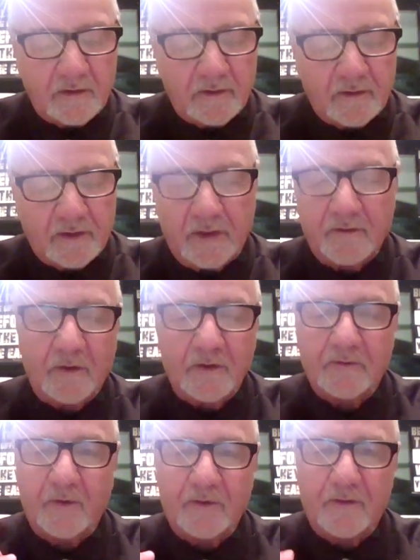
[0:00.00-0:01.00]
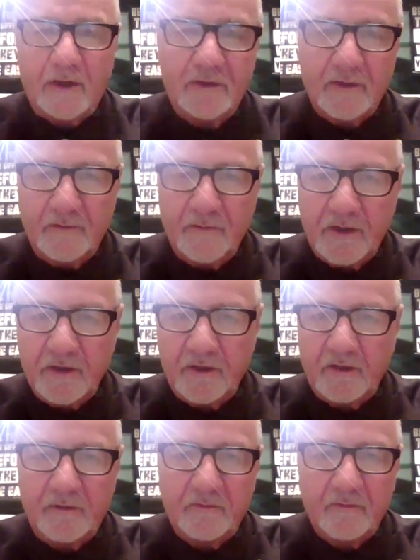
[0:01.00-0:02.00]
And those 3 things in the
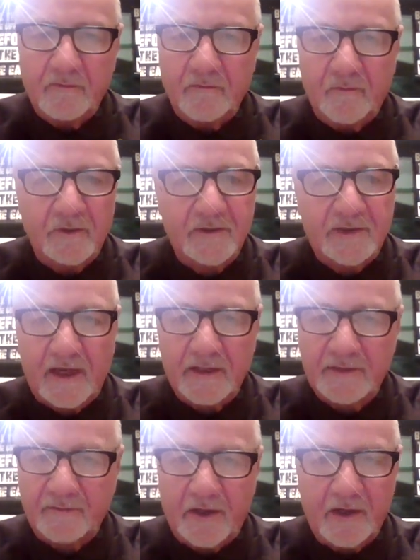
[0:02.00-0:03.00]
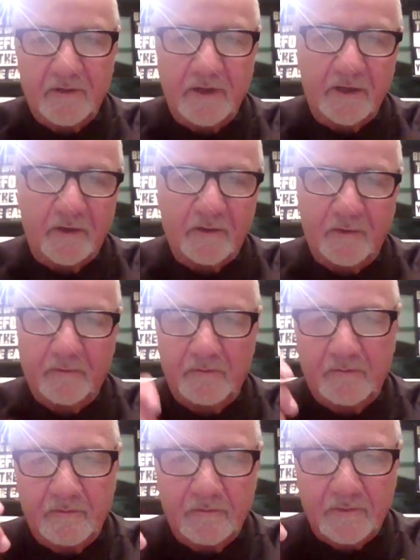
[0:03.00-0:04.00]
mirror will satisfy the inner
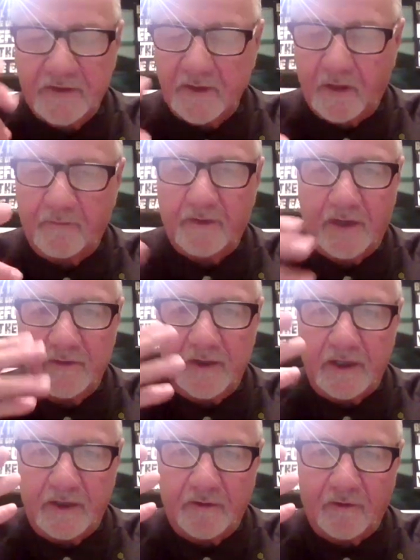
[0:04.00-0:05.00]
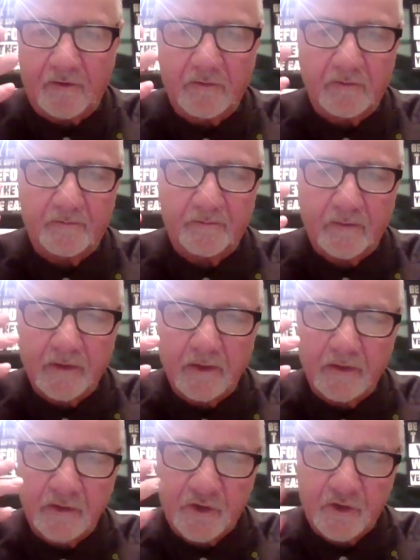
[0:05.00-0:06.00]
self and the inner
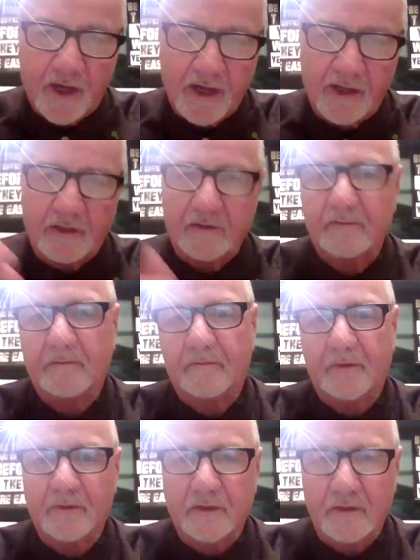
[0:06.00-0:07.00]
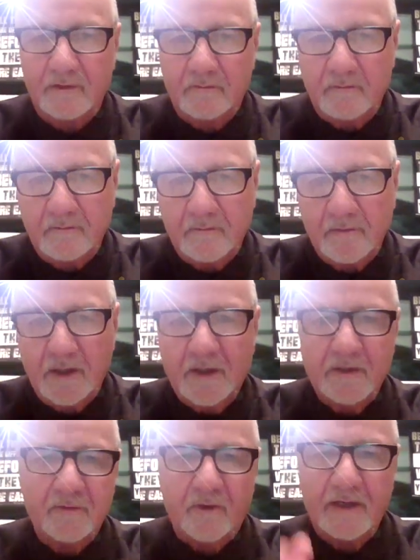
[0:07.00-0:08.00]
child. Okay.
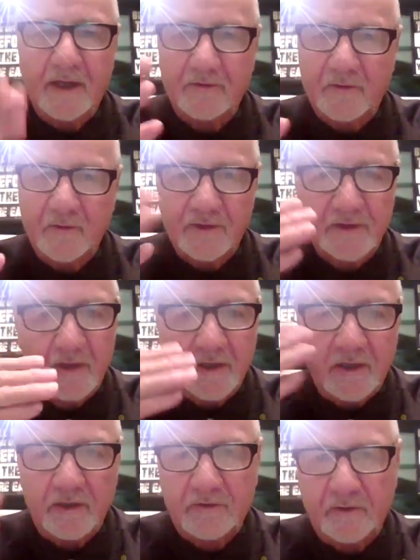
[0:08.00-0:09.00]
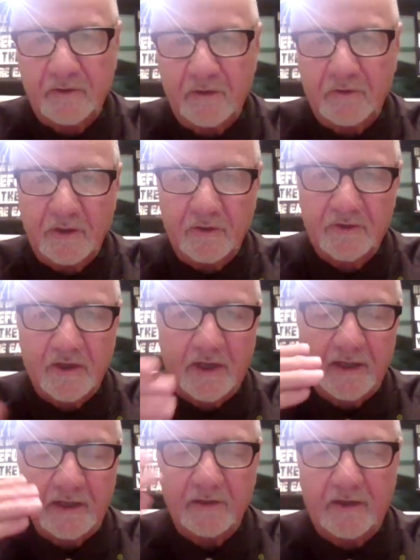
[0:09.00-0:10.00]
That's why you have to say to your inner child,
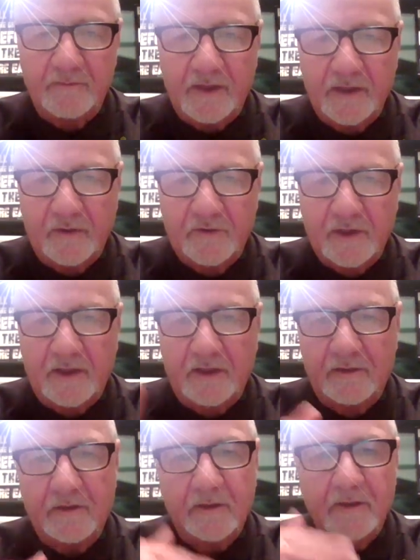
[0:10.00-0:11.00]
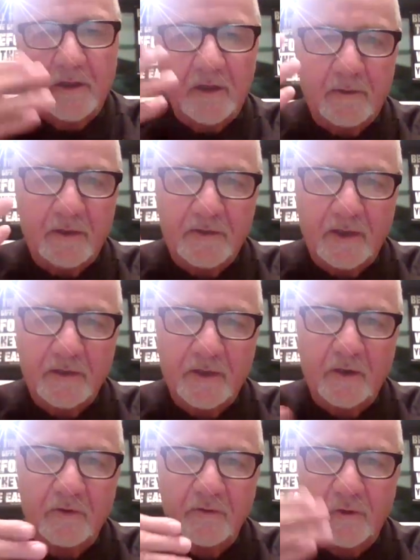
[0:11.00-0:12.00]
I love my inner child. I'm going to take
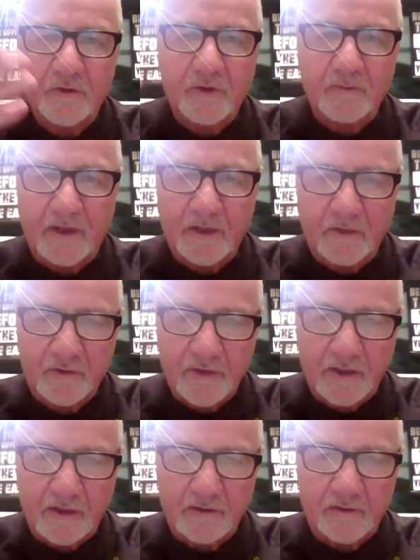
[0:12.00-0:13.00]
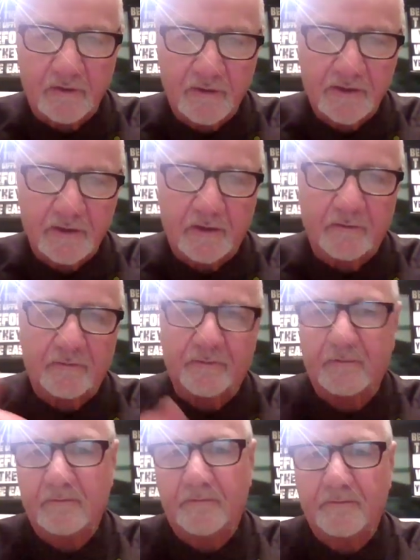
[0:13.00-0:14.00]
care and nurture my inner child to yourself.
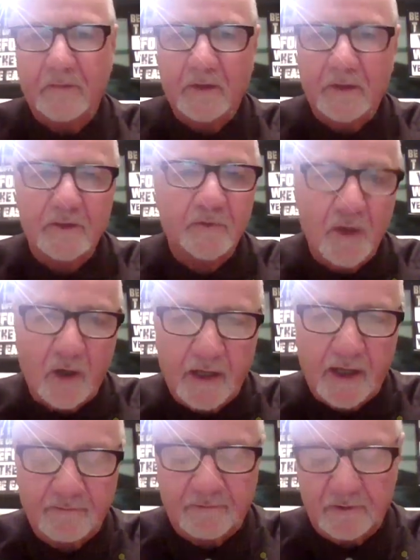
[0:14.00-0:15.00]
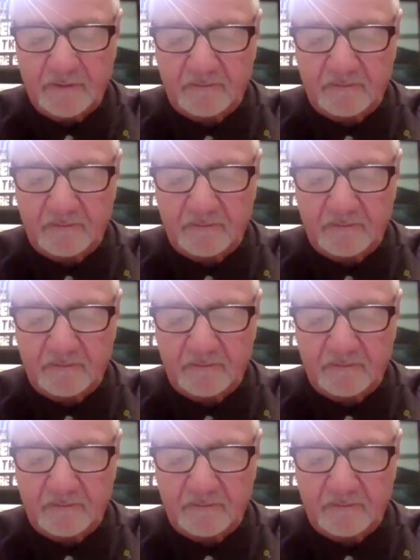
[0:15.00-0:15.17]
Because we all have one.